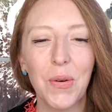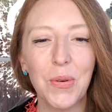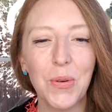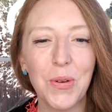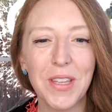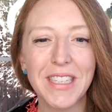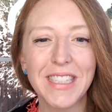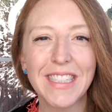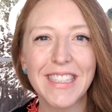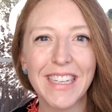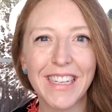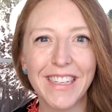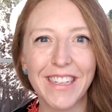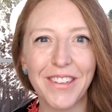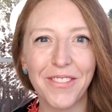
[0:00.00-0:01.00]
Ooh, this is a
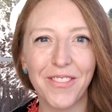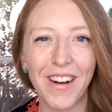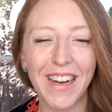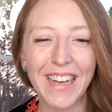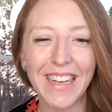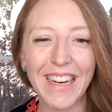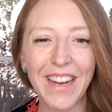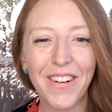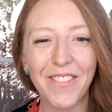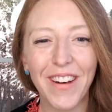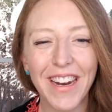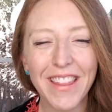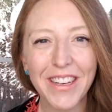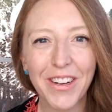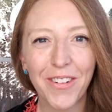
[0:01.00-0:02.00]
good one. One
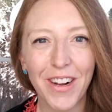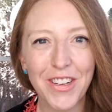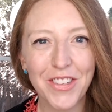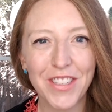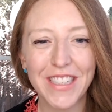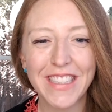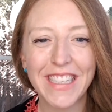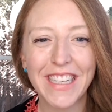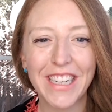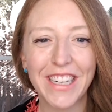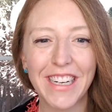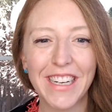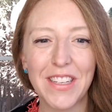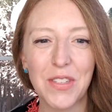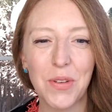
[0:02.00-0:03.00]
of the questions here
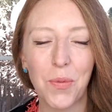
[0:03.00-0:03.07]
is